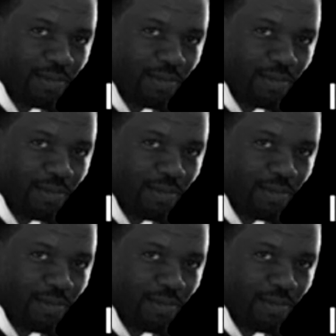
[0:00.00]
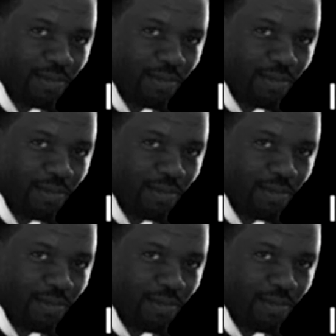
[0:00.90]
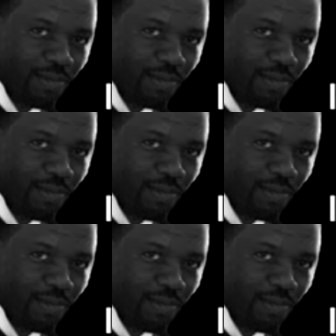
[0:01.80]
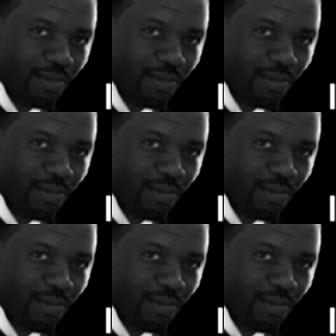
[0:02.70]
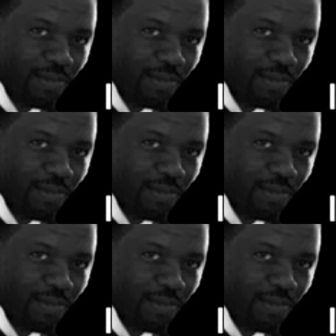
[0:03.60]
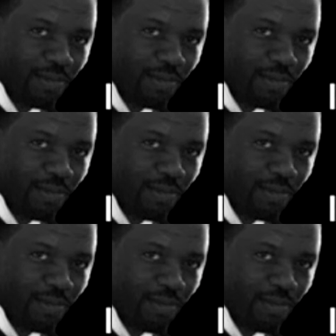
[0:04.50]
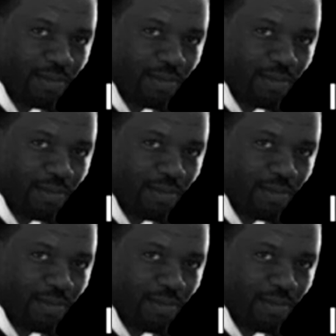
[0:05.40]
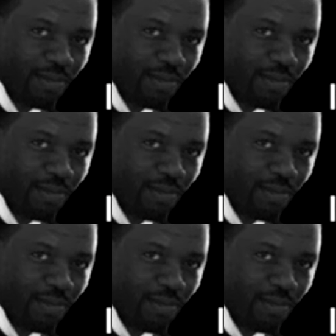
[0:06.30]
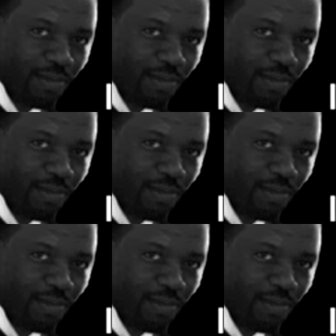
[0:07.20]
(no lip movement)